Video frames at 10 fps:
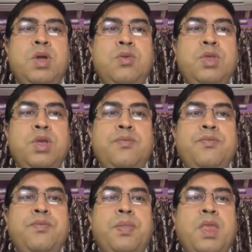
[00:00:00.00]
by
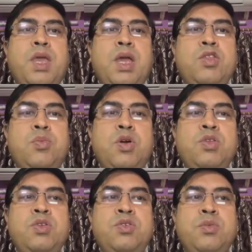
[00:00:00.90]
using
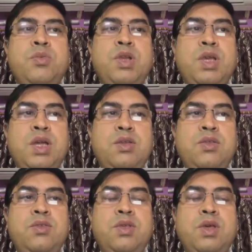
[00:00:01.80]
erythropoiesis stimulating
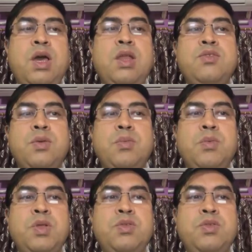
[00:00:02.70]
agents, iron
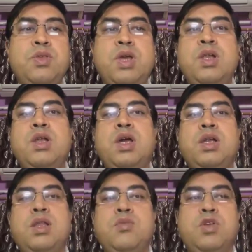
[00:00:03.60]
supplements, and
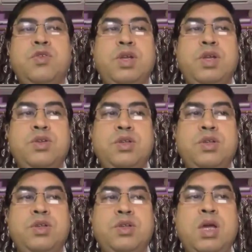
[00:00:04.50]
dietary modification.
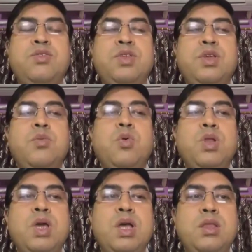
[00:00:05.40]
Addressing
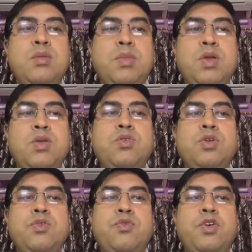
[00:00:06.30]
bone health by
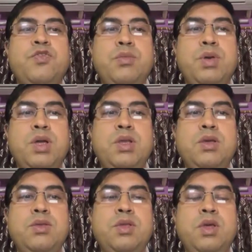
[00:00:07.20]
use of phosphate
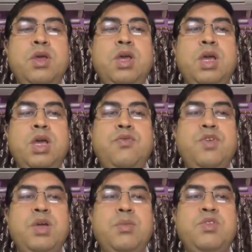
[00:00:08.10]
binders
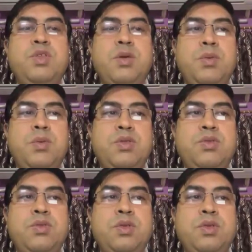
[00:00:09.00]
and vitamin
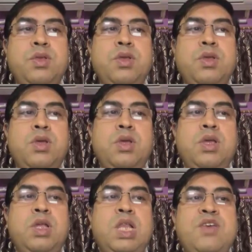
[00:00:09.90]
supplements.
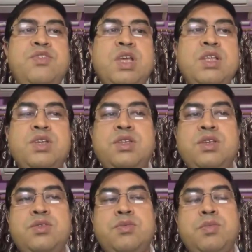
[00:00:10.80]
Lifestyle
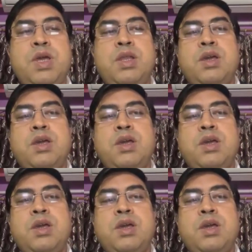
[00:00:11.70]
changes by